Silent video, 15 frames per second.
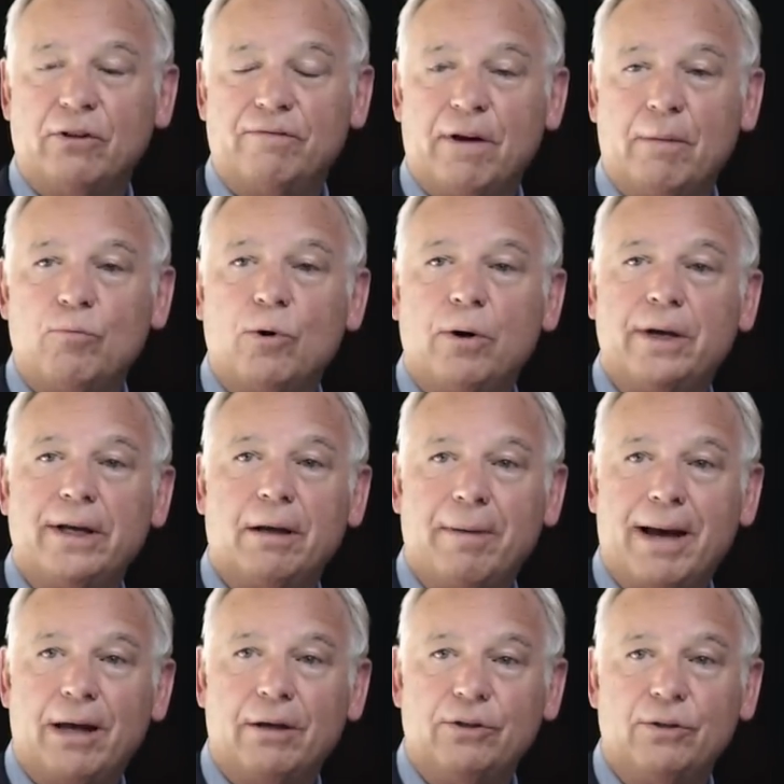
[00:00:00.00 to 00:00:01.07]
So if I'm worrying
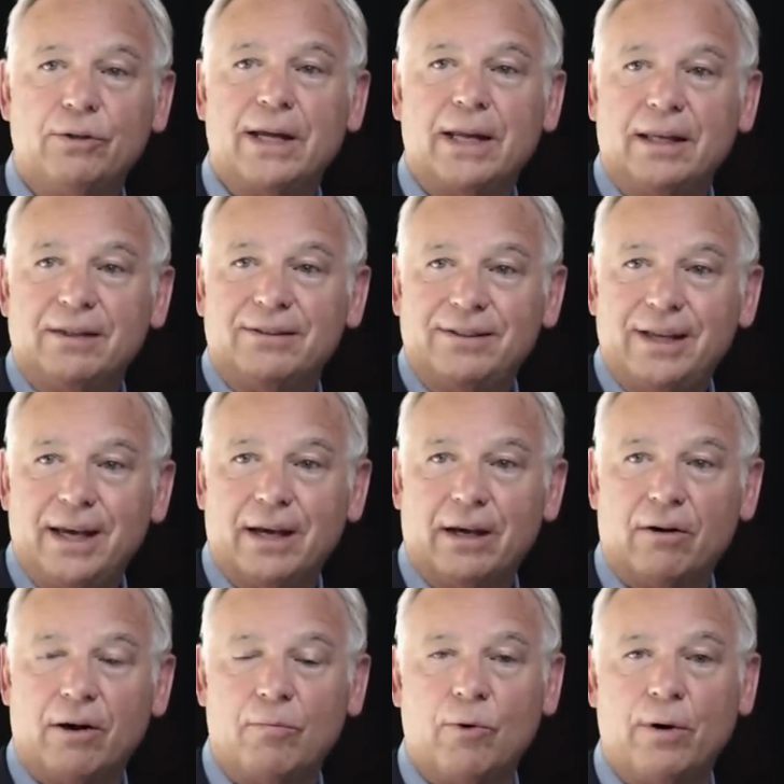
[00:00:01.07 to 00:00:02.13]
about you getting
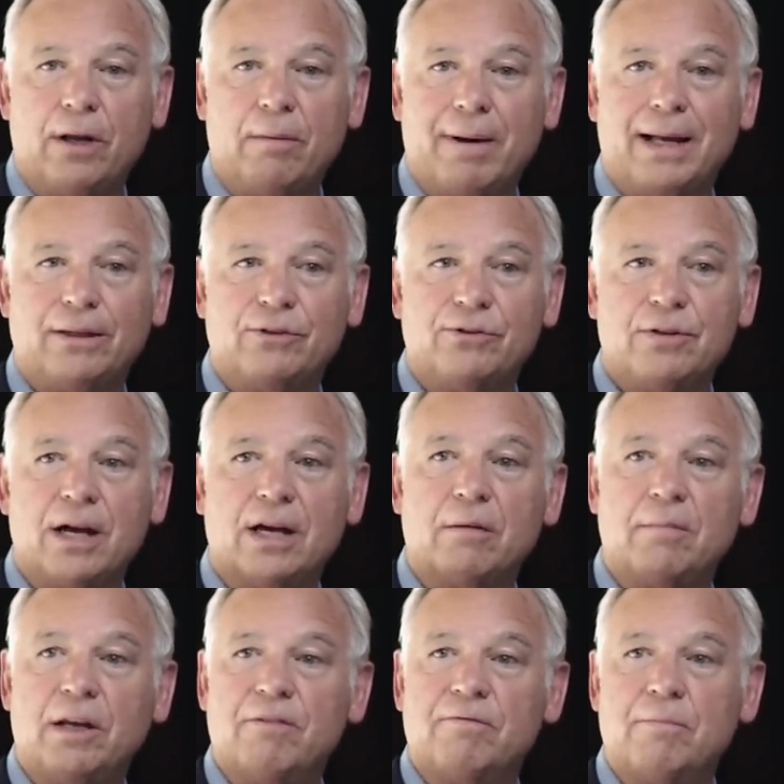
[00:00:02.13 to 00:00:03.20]
sick, or I'm worried about there's not
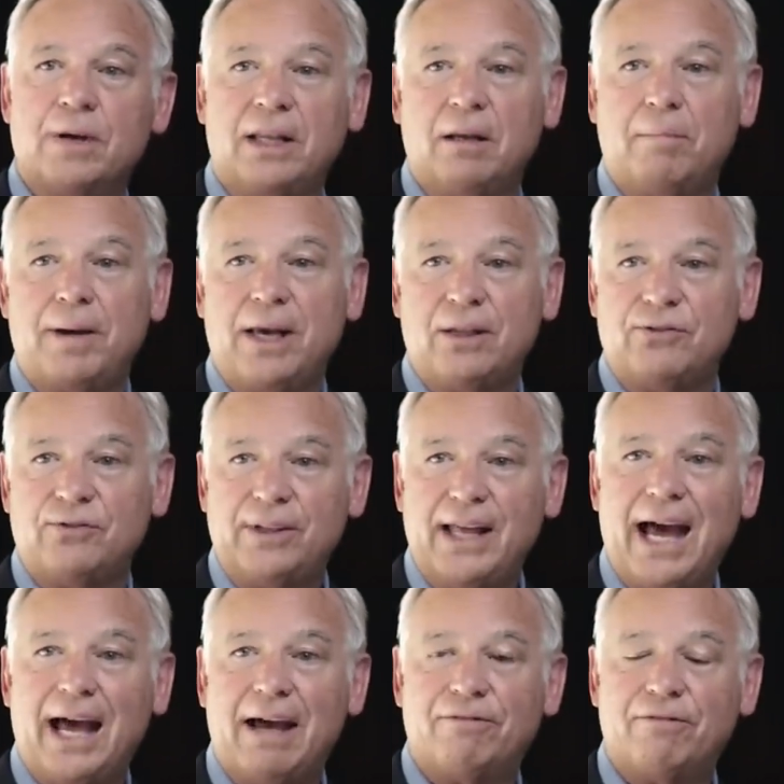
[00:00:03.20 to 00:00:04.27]
going to be enough money to pay the
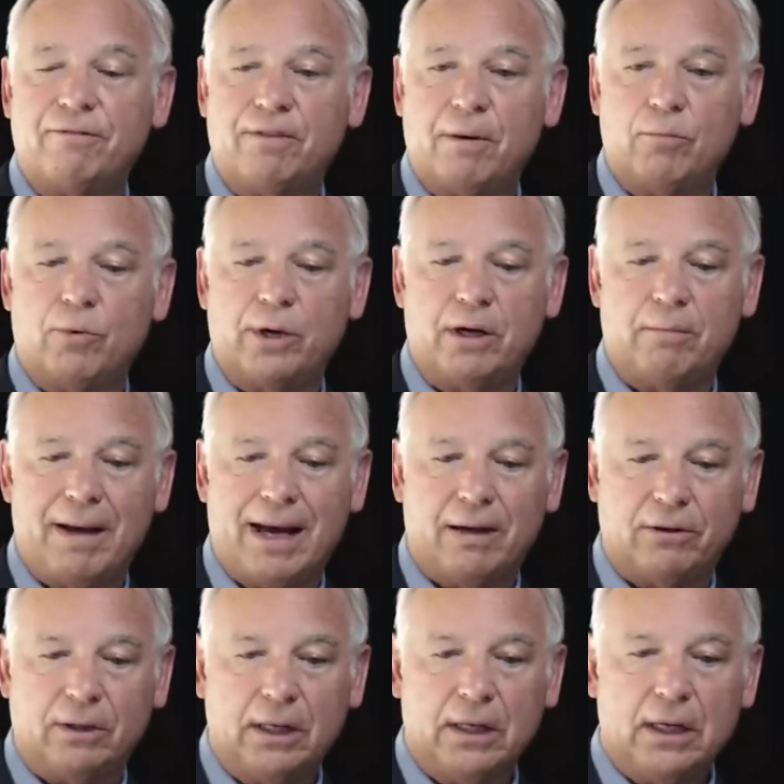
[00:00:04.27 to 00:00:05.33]
staff, or if I'm worried
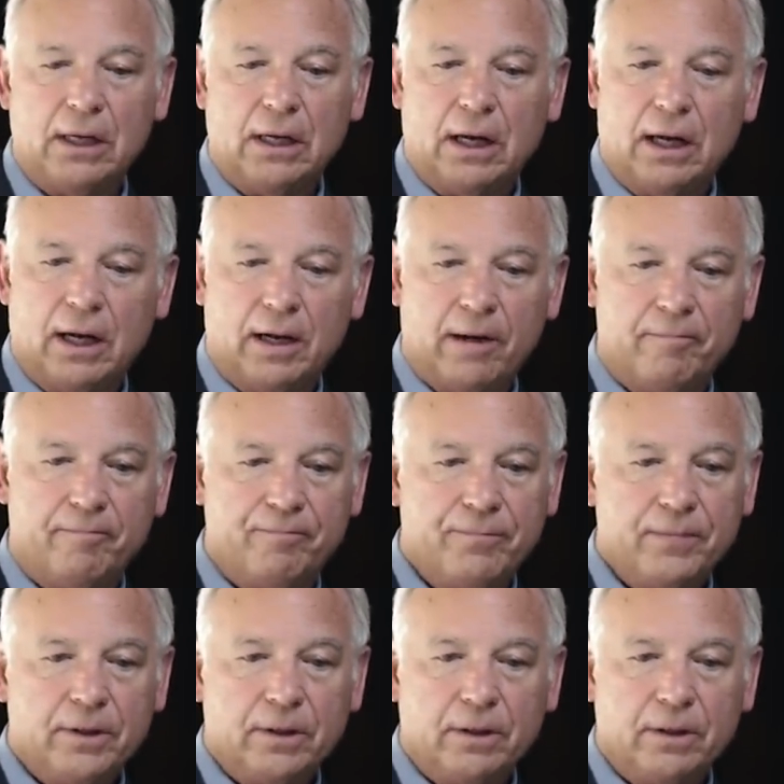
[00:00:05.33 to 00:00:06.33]
about getting